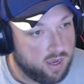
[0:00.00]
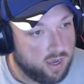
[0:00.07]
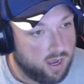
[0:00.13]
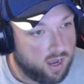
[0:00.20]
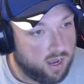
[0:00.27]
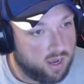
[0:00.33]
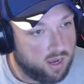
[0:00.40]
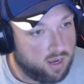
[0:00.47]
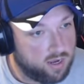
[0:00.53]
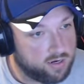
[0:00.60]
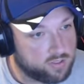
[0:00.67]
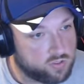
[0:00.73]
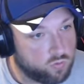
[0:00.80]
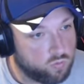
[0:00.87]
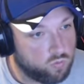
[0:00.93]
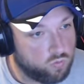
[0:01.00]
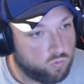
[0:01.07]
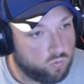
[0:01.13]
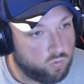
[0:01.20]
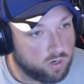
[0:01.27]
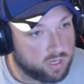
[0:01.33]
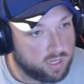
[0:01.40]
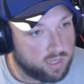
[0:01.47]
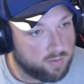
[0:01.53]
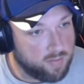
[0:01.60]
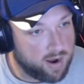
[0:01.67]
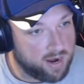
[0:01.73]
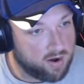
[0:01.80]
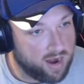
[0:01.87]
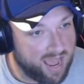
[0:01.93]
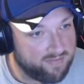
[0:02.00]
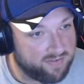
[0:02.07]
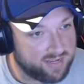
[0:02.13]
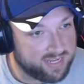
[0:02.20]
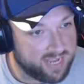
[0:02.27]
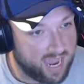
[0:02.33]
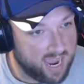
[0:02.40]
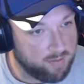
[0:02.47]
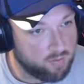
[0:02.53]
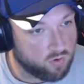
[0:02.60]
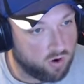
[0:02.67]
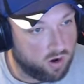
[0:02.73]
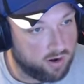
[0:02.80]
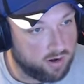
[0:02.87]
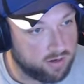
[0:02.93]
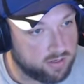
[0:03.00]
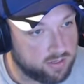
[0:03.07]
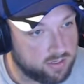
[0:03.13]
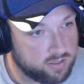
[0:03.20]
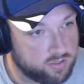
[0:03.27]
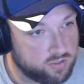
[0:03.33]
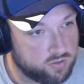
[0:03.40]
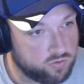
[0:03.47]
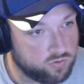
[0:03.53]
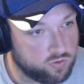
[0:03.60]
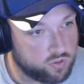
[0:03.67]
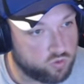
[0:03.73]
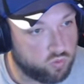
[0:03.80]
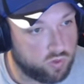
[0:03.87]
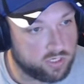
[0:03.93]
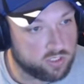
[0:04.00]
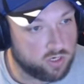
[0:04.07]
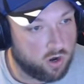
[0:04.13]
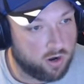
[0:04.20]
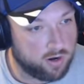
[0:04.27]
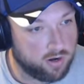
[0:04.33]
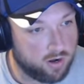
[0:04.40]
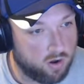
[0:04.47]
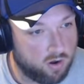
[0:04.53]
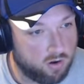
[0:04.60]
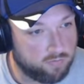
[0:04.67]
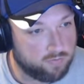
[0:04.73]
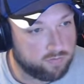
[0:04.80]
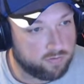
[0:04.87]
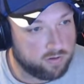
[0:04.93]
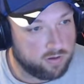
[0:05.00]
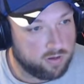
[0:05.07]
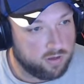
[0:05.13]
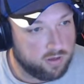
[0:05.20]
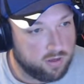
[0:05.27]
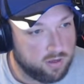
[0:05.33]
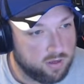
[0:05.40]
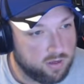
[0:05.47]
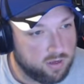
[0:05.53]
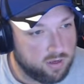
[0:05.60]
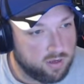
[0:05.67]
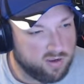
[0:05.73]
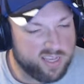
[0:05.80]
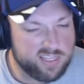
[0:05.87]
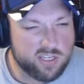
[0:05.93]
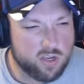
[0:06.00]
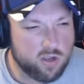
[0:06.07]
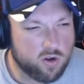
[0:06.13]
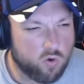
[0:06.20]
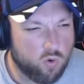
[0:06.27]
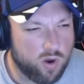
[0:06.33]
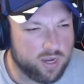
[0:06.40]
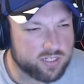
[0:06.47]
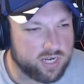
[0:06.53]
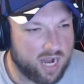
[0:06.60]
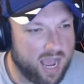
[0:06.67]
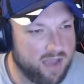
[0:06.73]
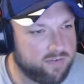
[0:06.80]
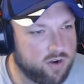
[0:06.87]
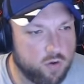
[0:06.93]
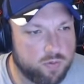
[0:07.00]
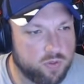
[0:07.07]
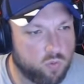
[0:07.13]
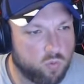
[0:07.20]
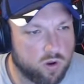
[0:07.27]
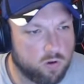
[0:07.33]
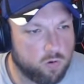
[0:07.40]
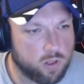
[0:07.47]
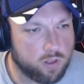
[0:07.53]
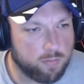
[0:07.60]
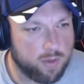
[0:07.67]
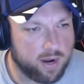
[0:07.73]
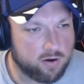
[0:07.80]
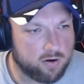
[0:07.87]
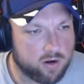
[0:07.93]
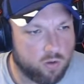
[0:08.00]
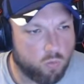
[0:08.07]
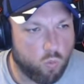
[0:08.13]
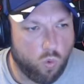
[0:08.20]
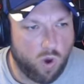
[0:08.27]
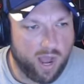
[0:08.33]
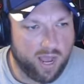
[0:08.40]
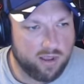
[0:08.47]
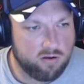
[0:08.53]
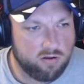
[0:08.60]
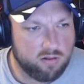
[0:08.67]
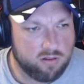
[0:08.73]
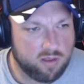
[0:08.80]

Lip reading: Does a one-click miner have a timer on it to switch on and off? That's a good question. I haven't opened the one-click miner in a while.